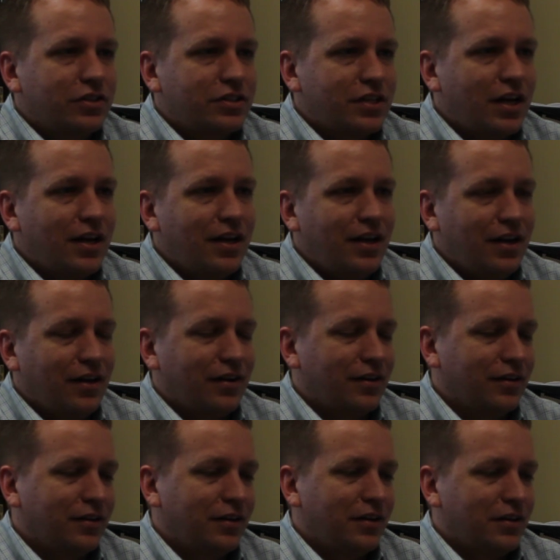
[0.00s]
could say.
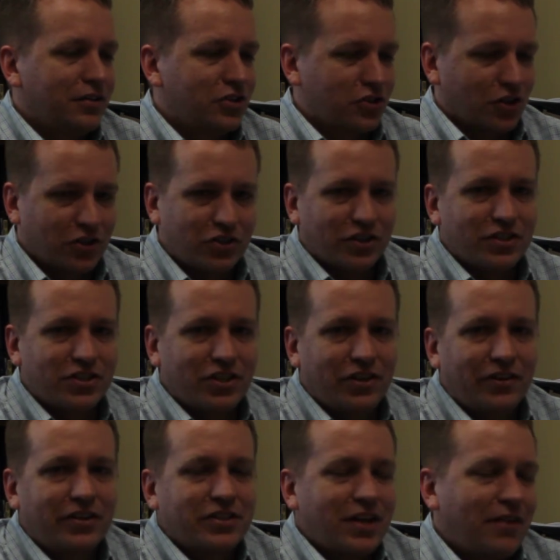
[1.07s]
Structural
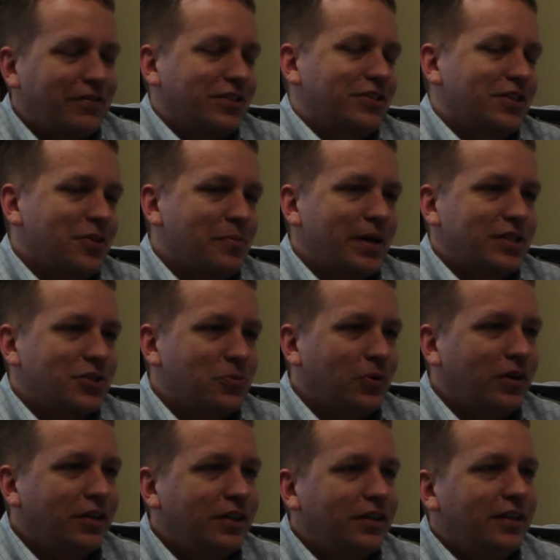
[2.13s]
engineering is obviously the best
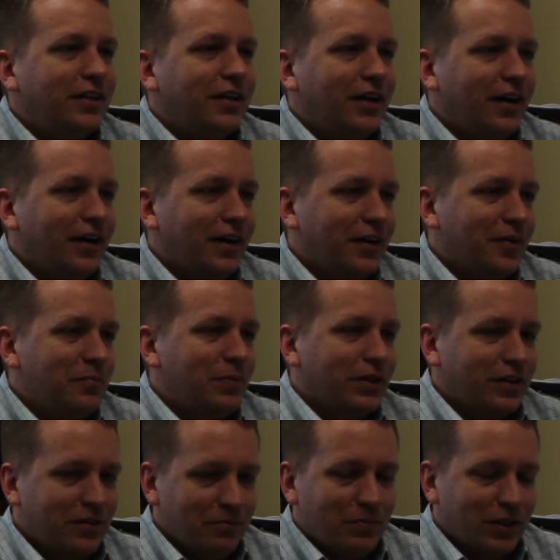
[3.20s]
one,
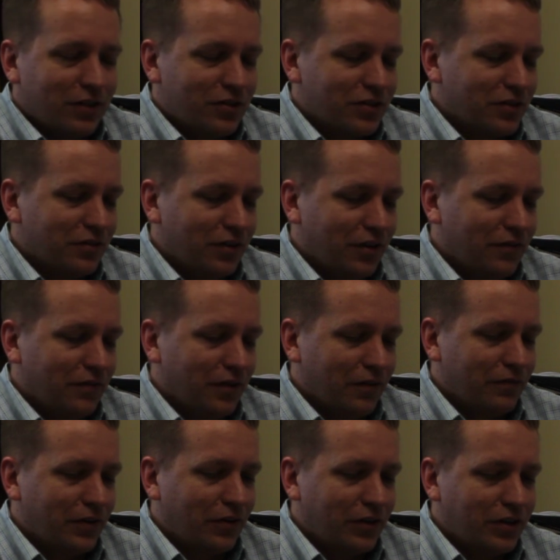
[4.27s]
but there's
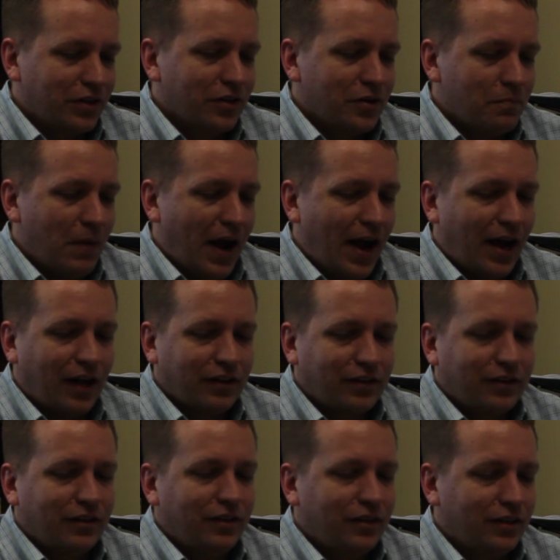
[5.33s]
a very good
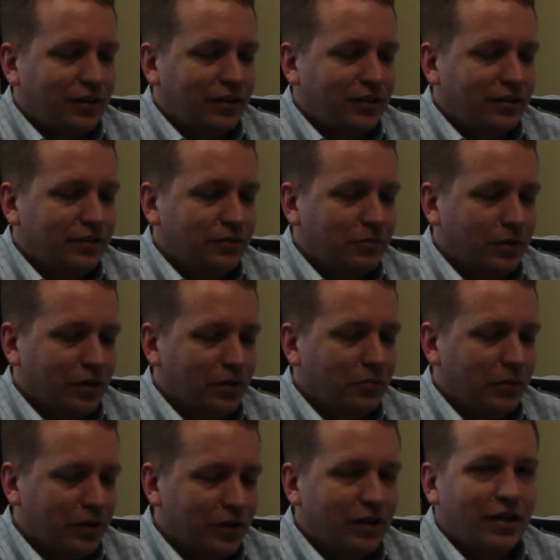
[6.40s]
path
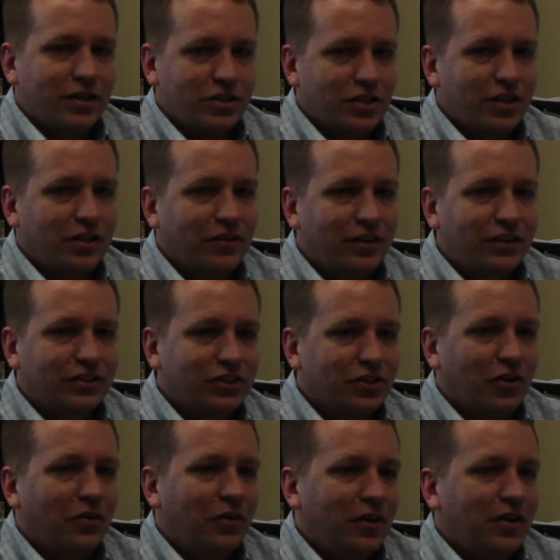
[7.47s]
within engineering,
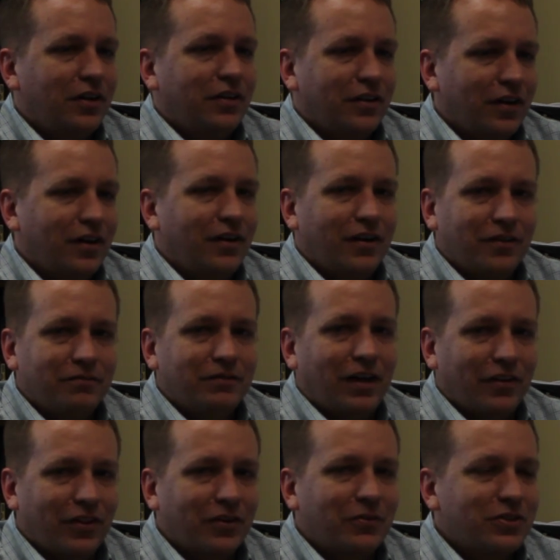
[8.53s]
so
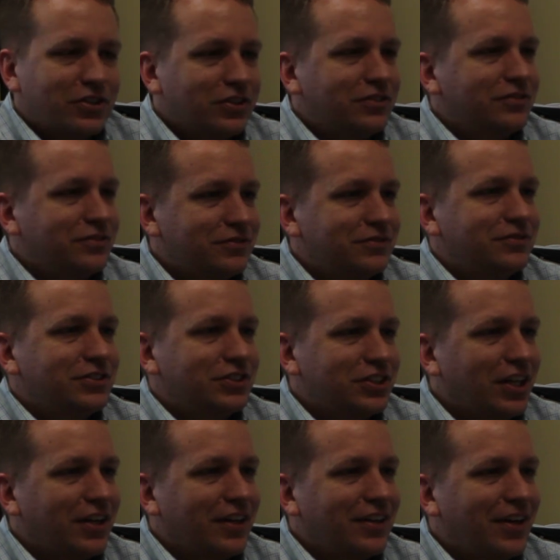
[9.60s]
I think we should
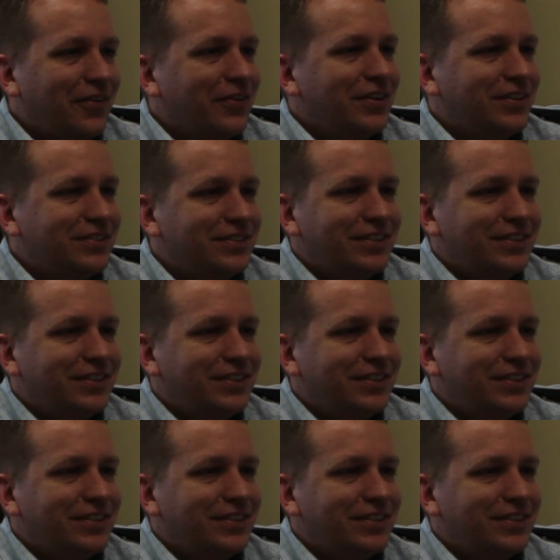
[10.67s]
start on that one.